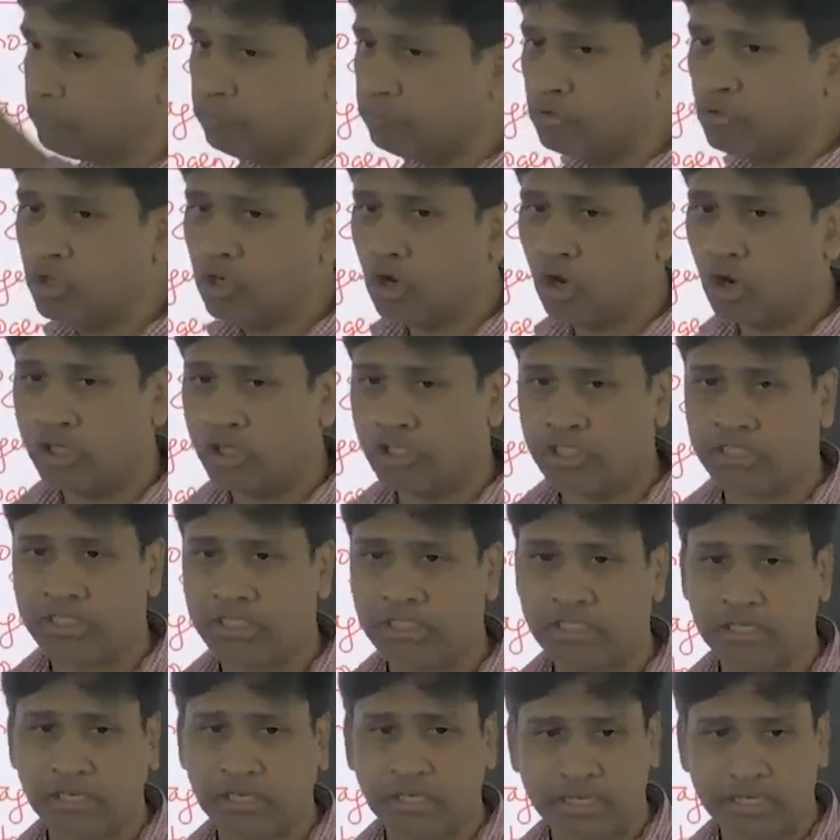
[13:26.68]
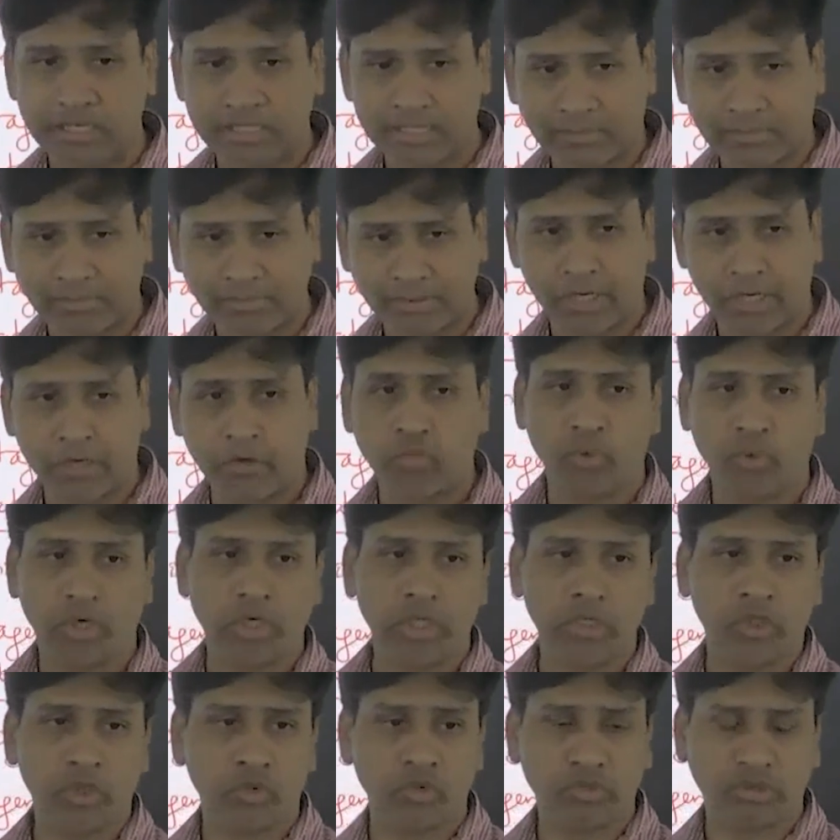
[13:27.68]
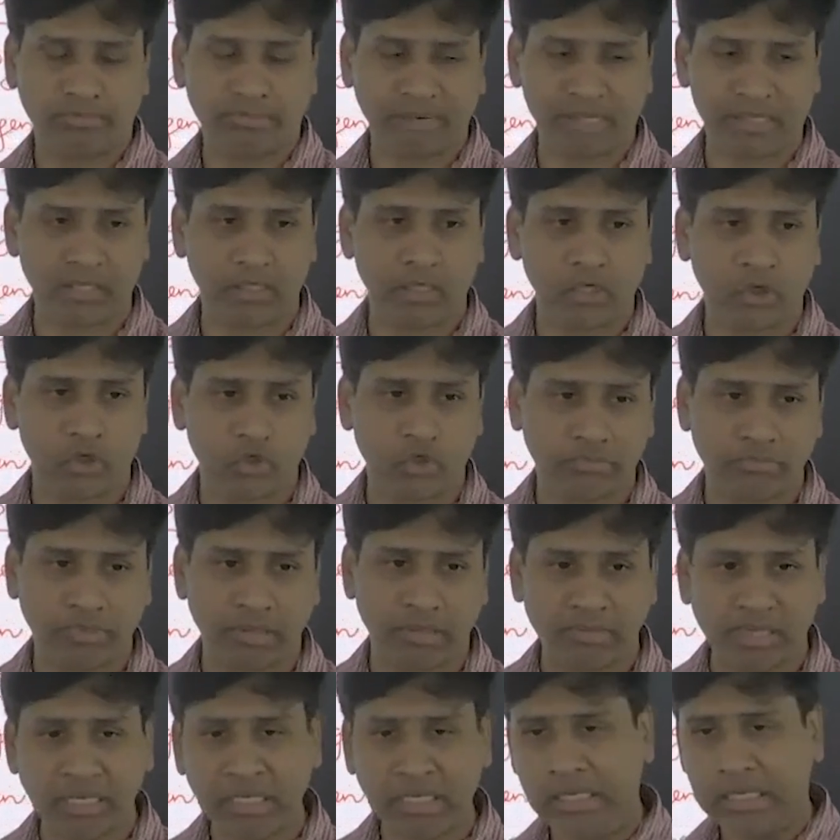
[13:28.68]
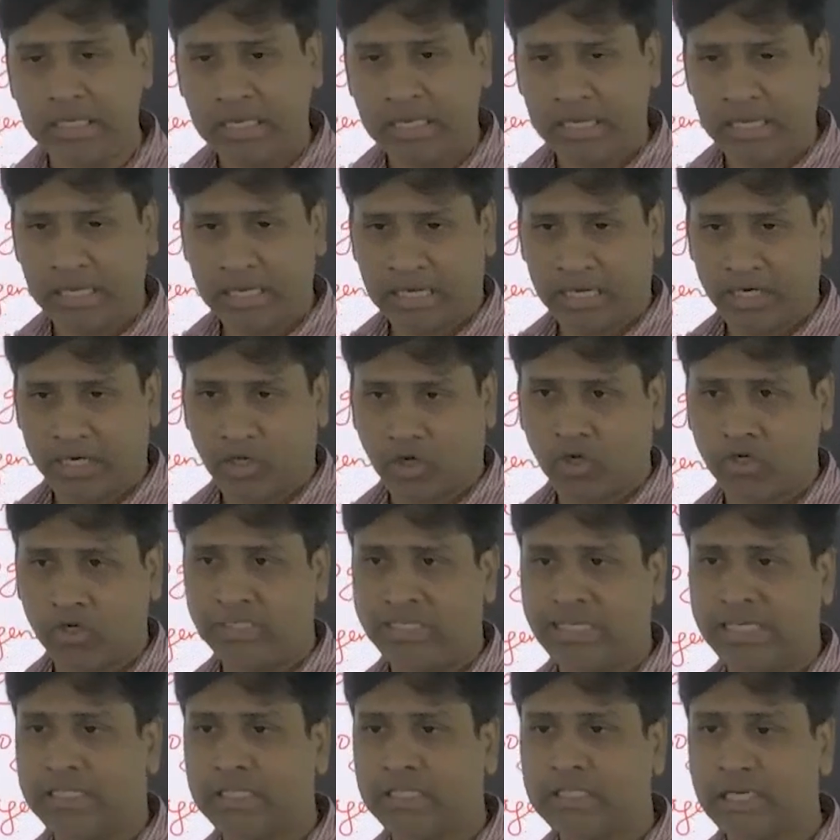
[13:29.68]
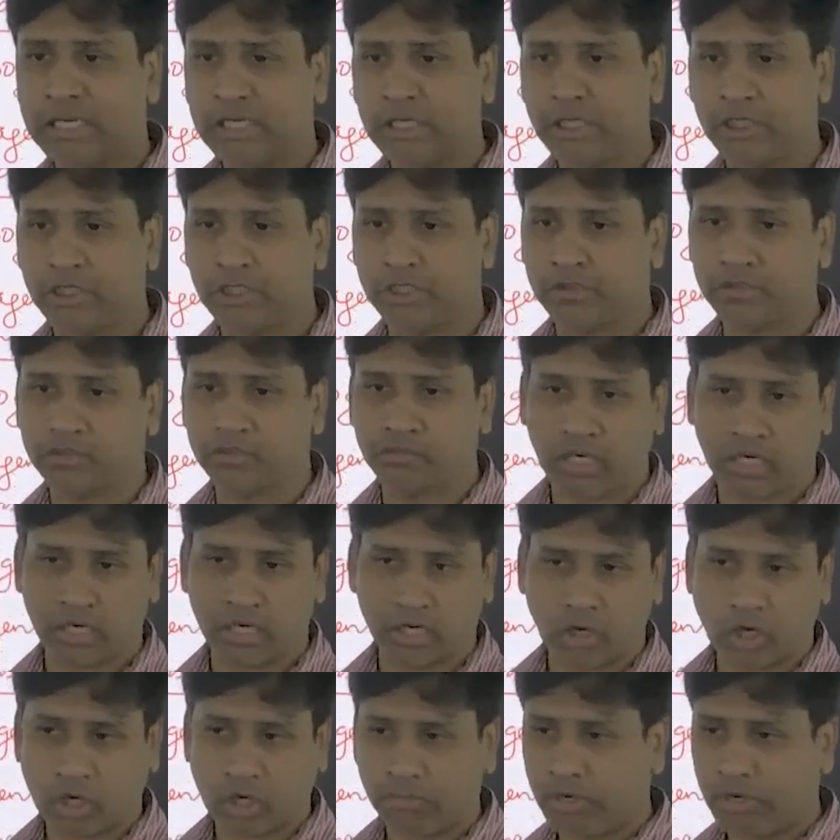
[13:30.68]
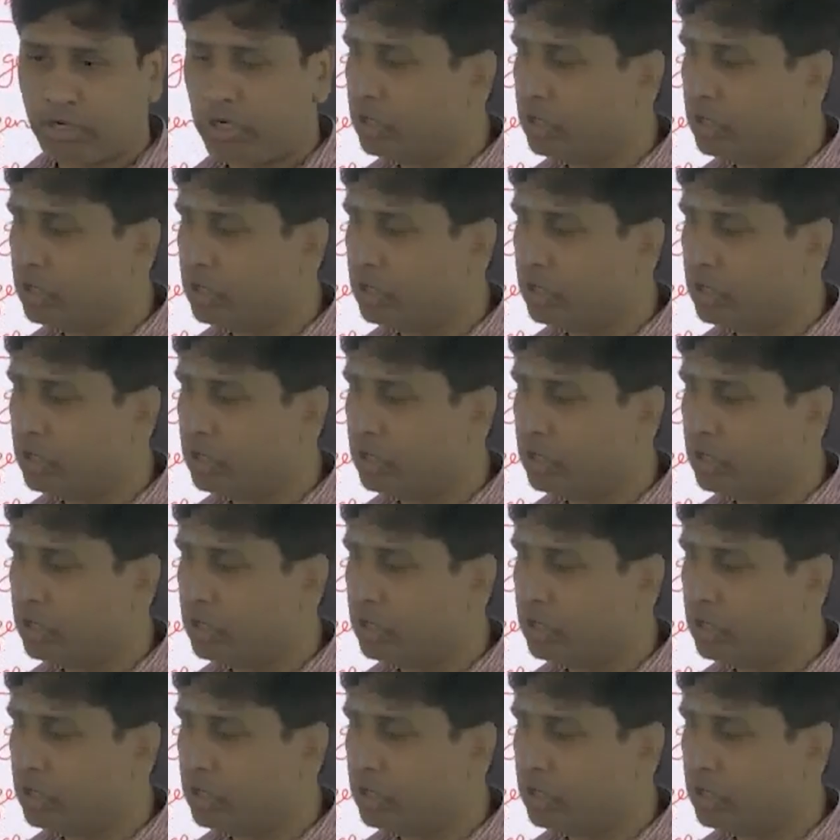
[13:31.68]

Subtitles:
food, oxygen is supplied only through the placenta to the baby, and all the excretion and carbon